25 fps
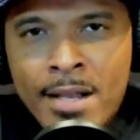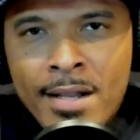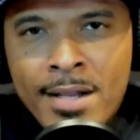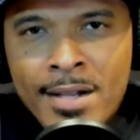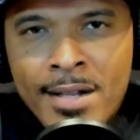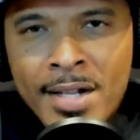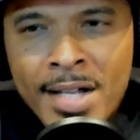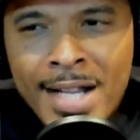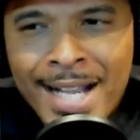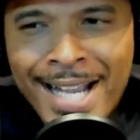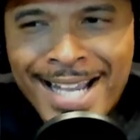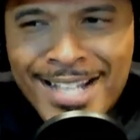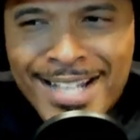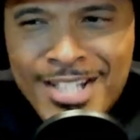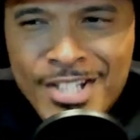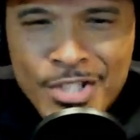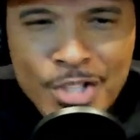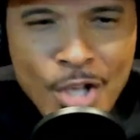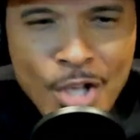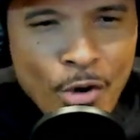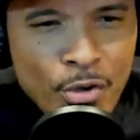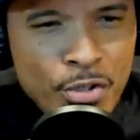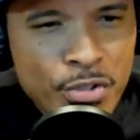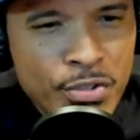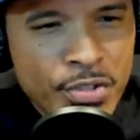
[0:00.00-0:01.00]
It's
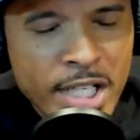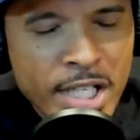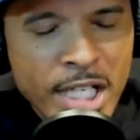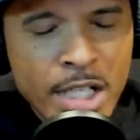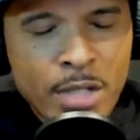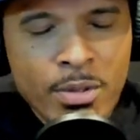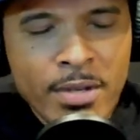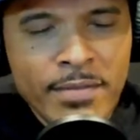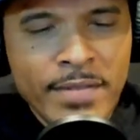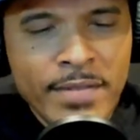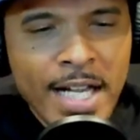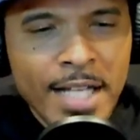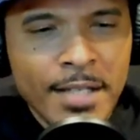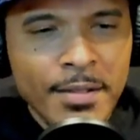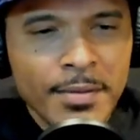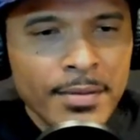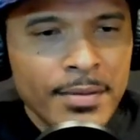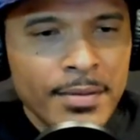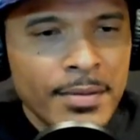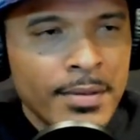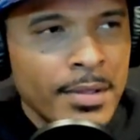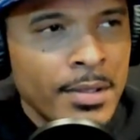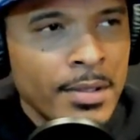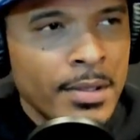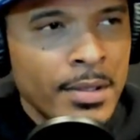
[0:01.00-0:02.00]
no secret that
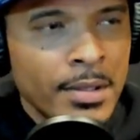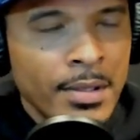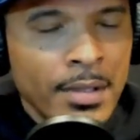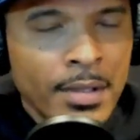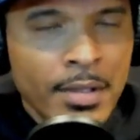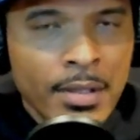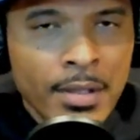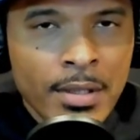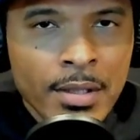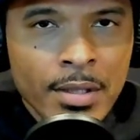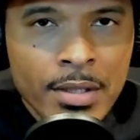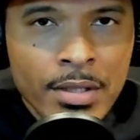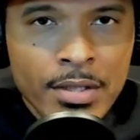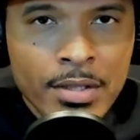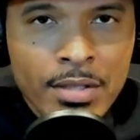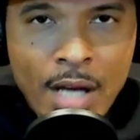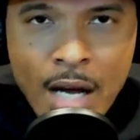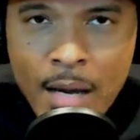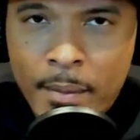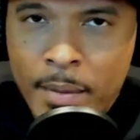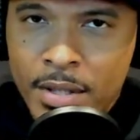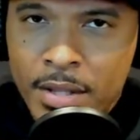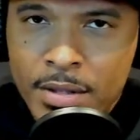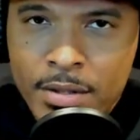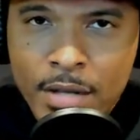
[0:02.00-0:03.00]
Sean
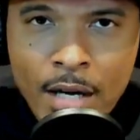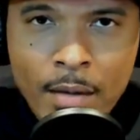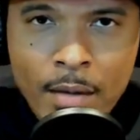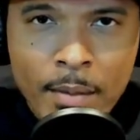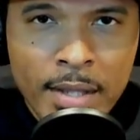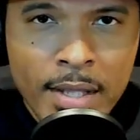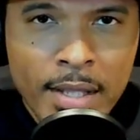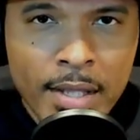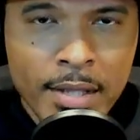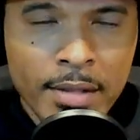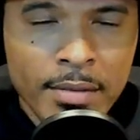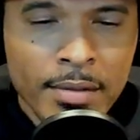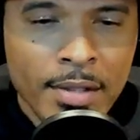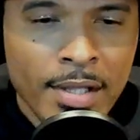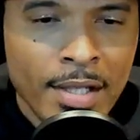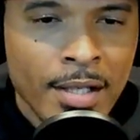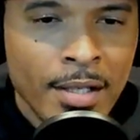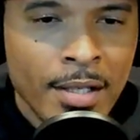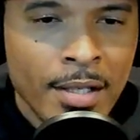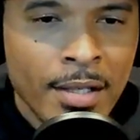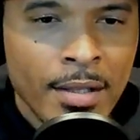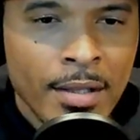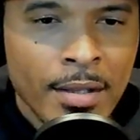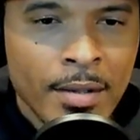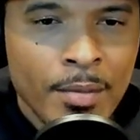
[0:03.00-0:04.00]
McDermott and
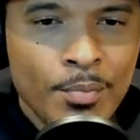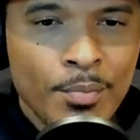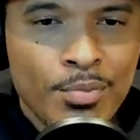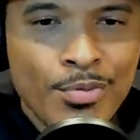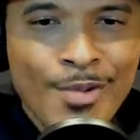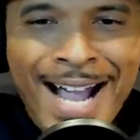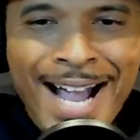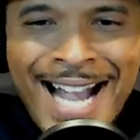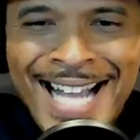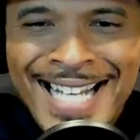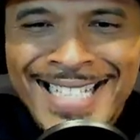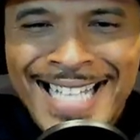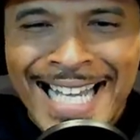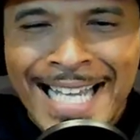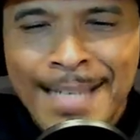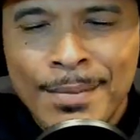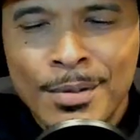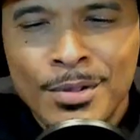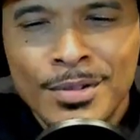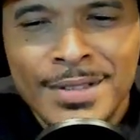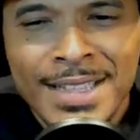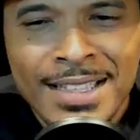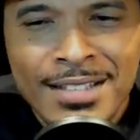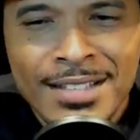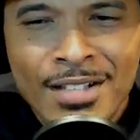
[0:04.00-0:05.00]
Brian Daboll
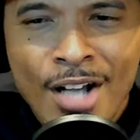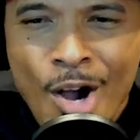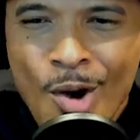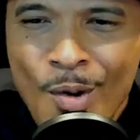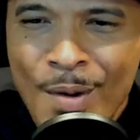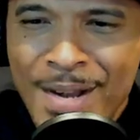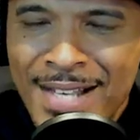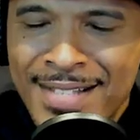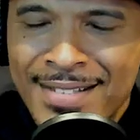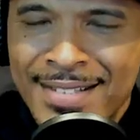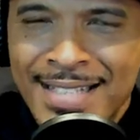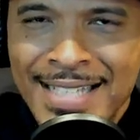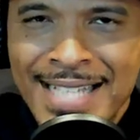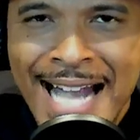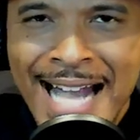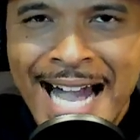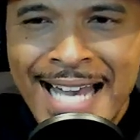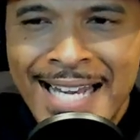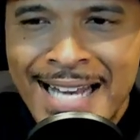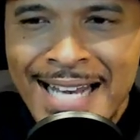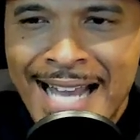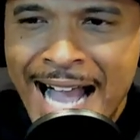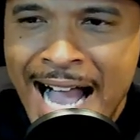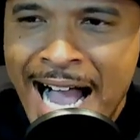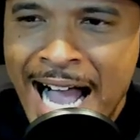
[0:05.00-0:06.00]
didn't always see eye to
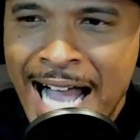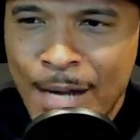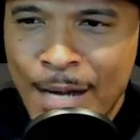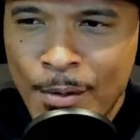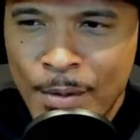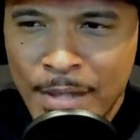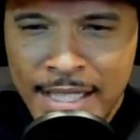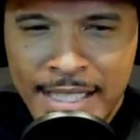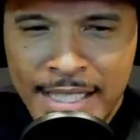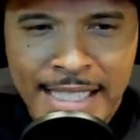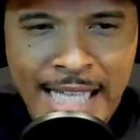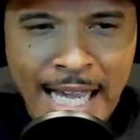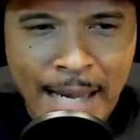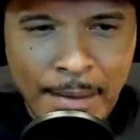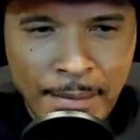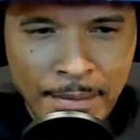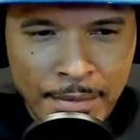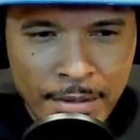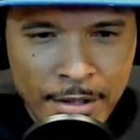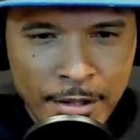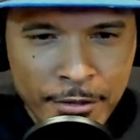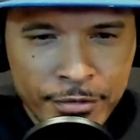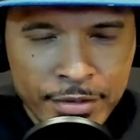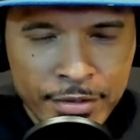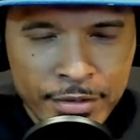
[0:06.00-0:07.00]
eye when it came to the
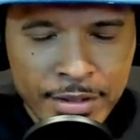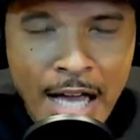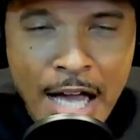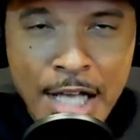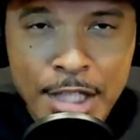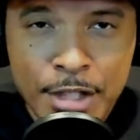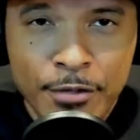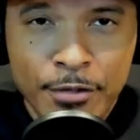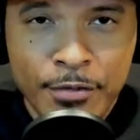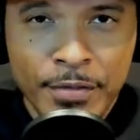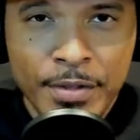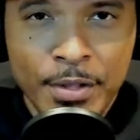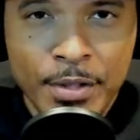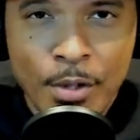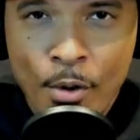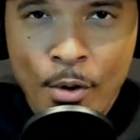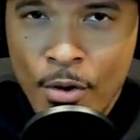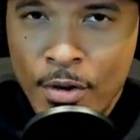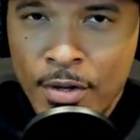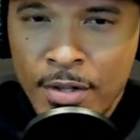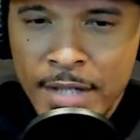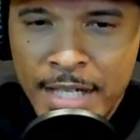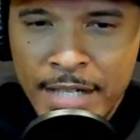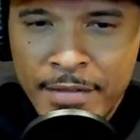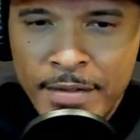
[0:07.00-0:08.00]
philosophy or
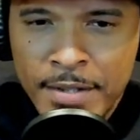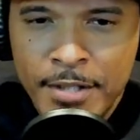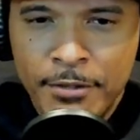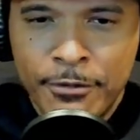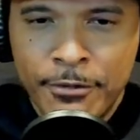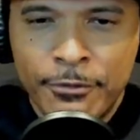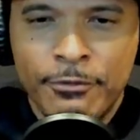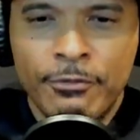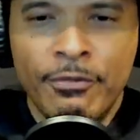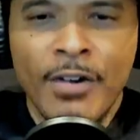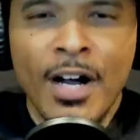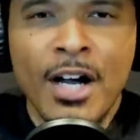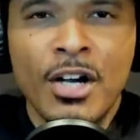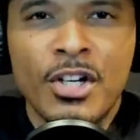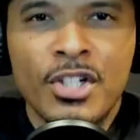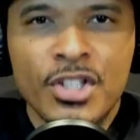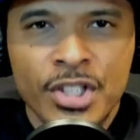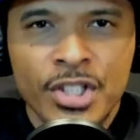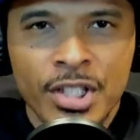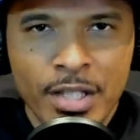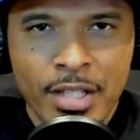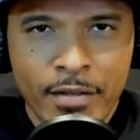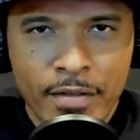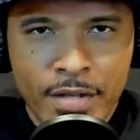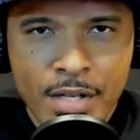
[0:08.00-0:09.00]
even the function
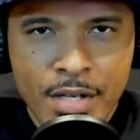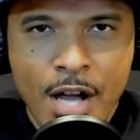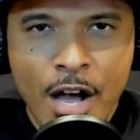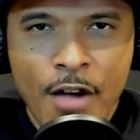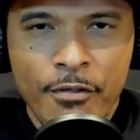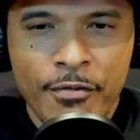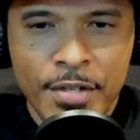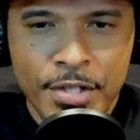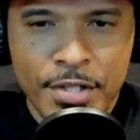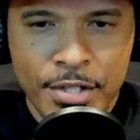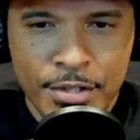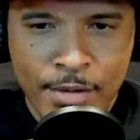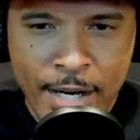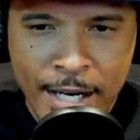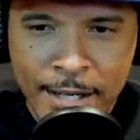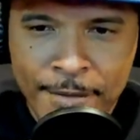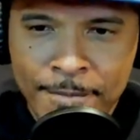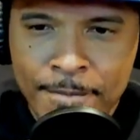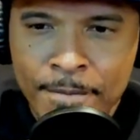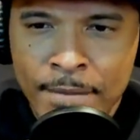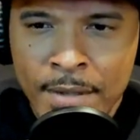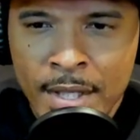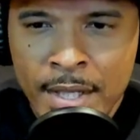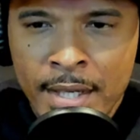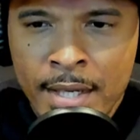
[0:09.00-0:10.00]
of the offense, right?
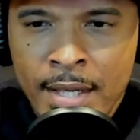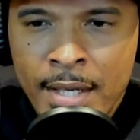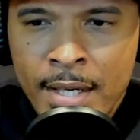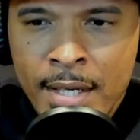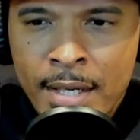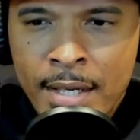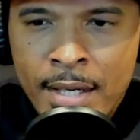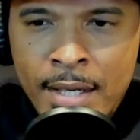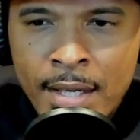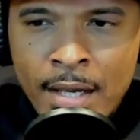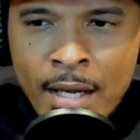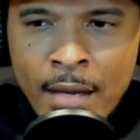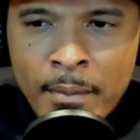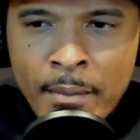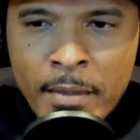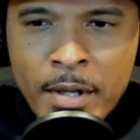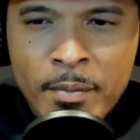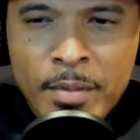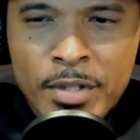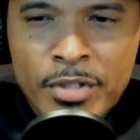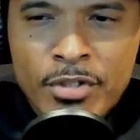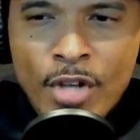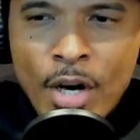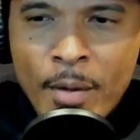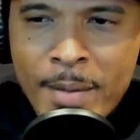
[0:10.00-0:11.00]
I mean,
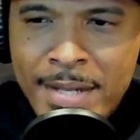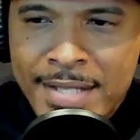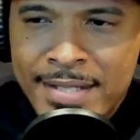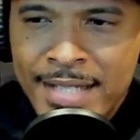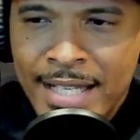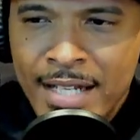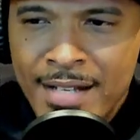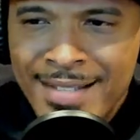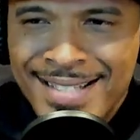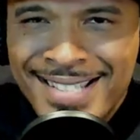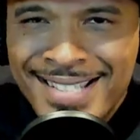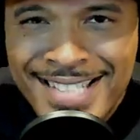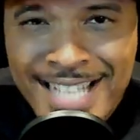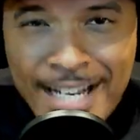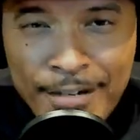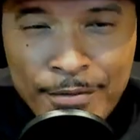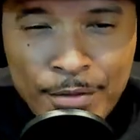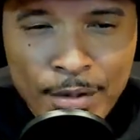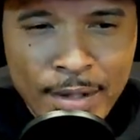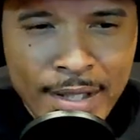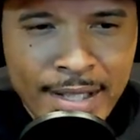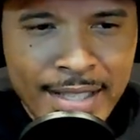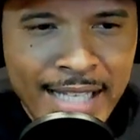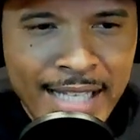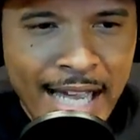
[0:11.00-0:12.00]
McDermott said on several
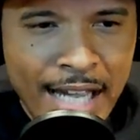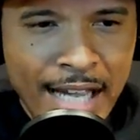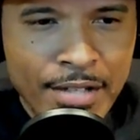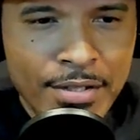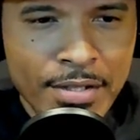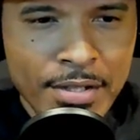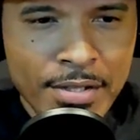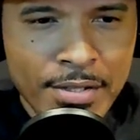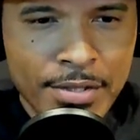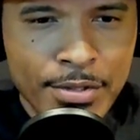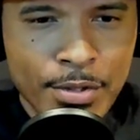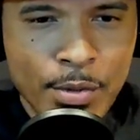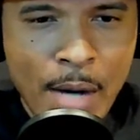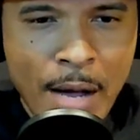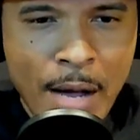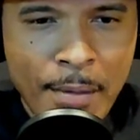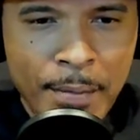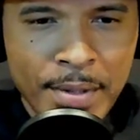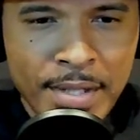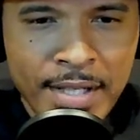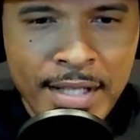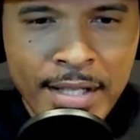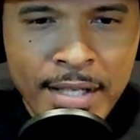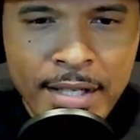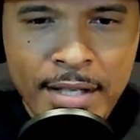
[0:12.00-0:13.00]
occasions throughout the
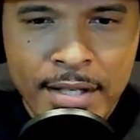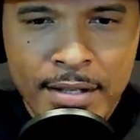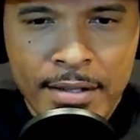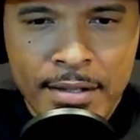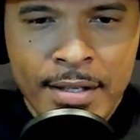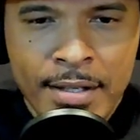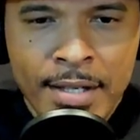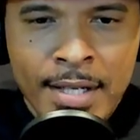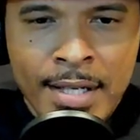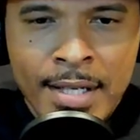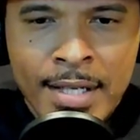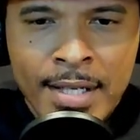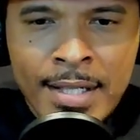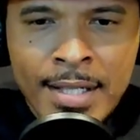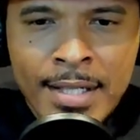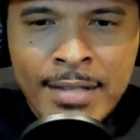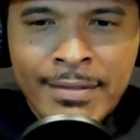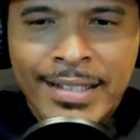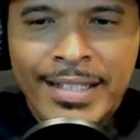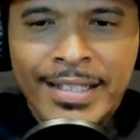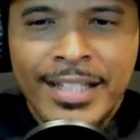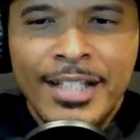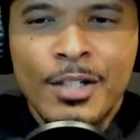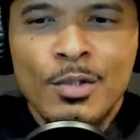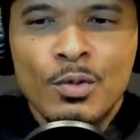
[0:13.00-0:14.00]
year that
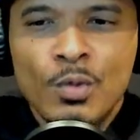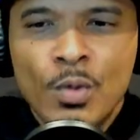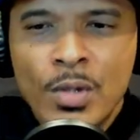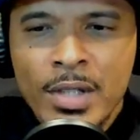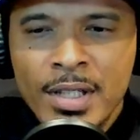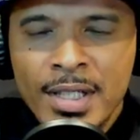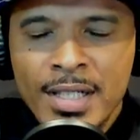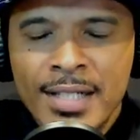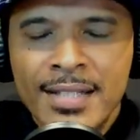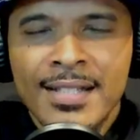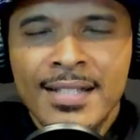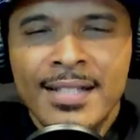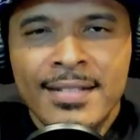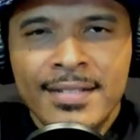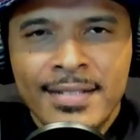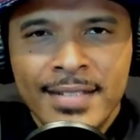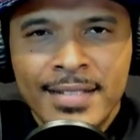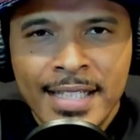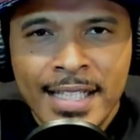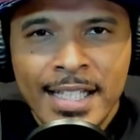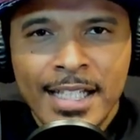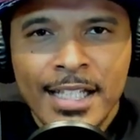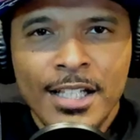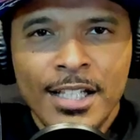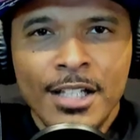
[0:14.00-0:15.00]
he wanted to
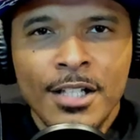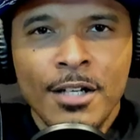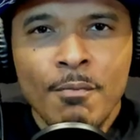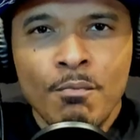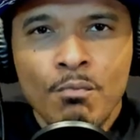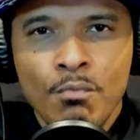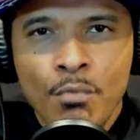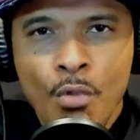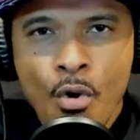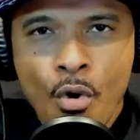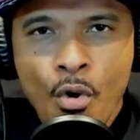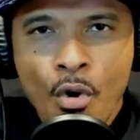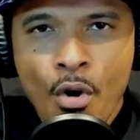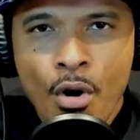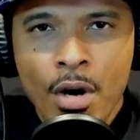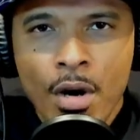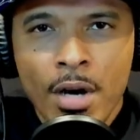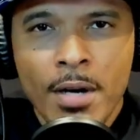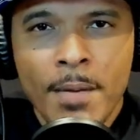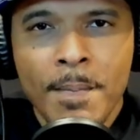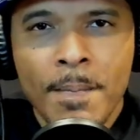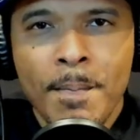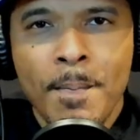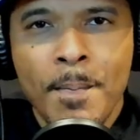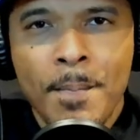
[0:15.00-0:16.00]
see
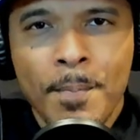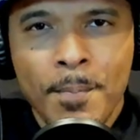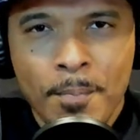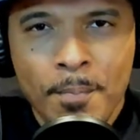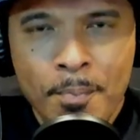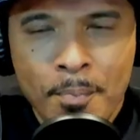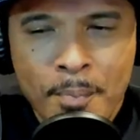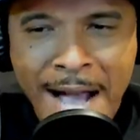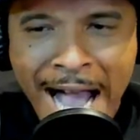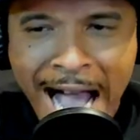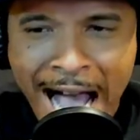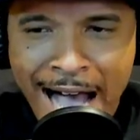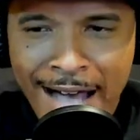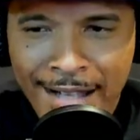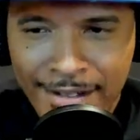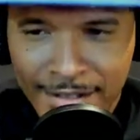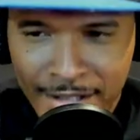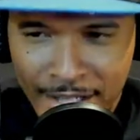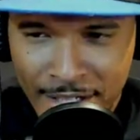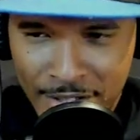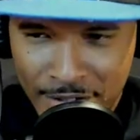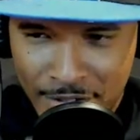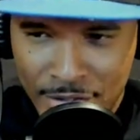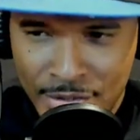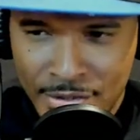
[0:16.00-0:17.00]
more
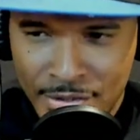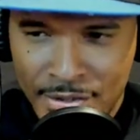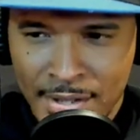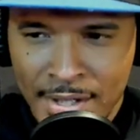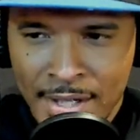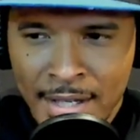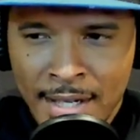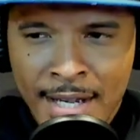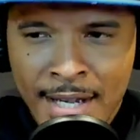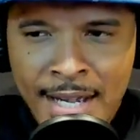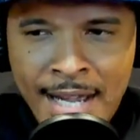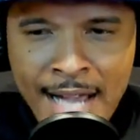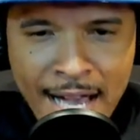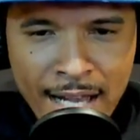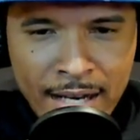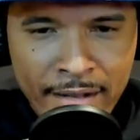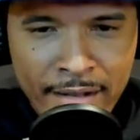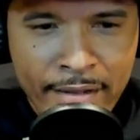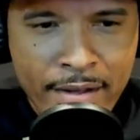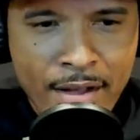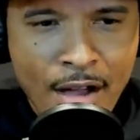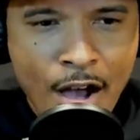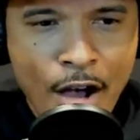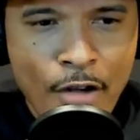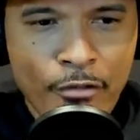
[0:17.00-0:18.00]
balance out of the
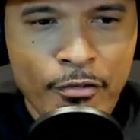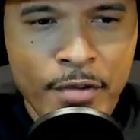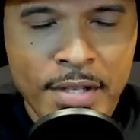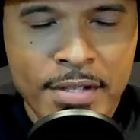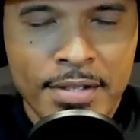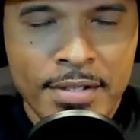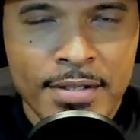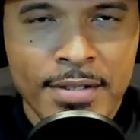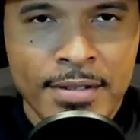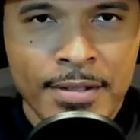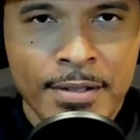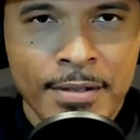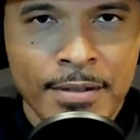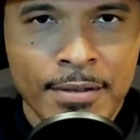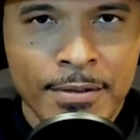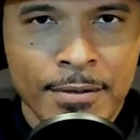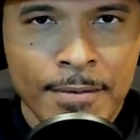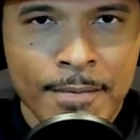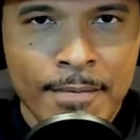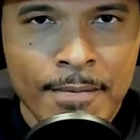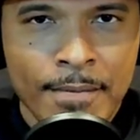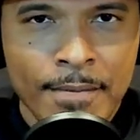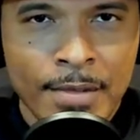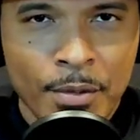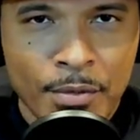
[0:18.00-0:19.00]
offense.
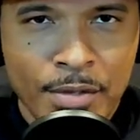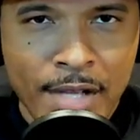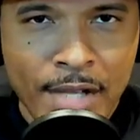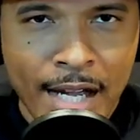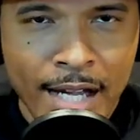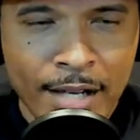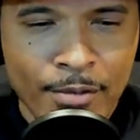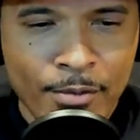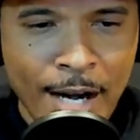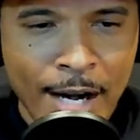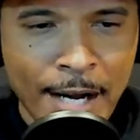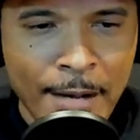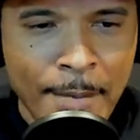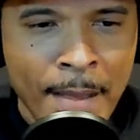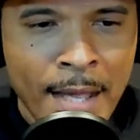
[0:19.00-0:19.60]
Okay, right?